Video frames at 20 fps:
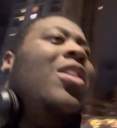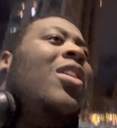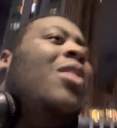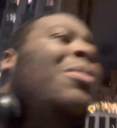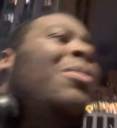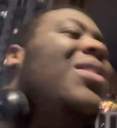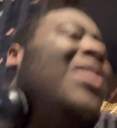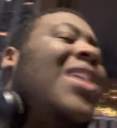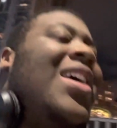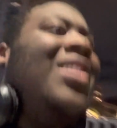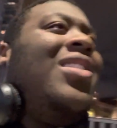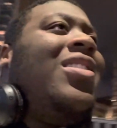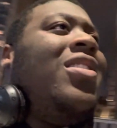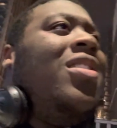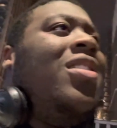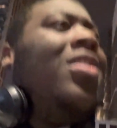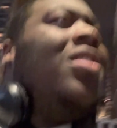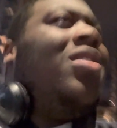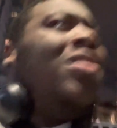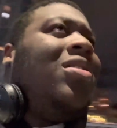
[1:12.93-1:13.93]
But then
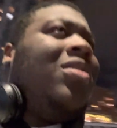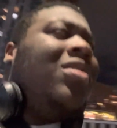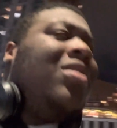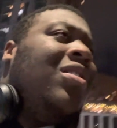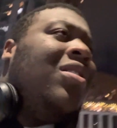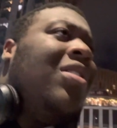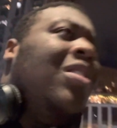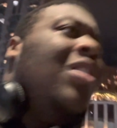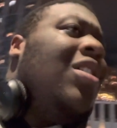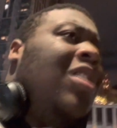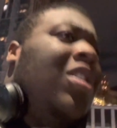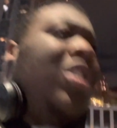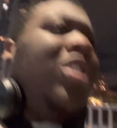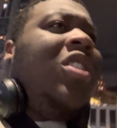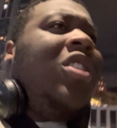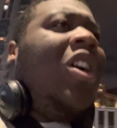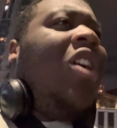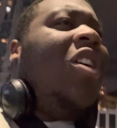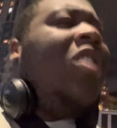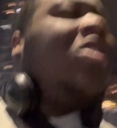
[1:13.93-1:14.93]

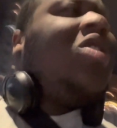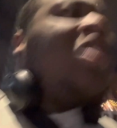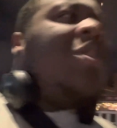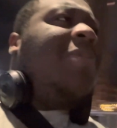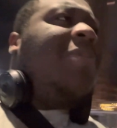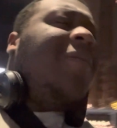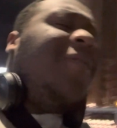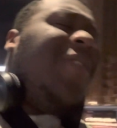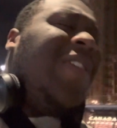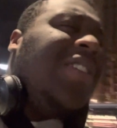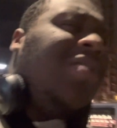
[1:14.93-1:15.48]
you got to stop and think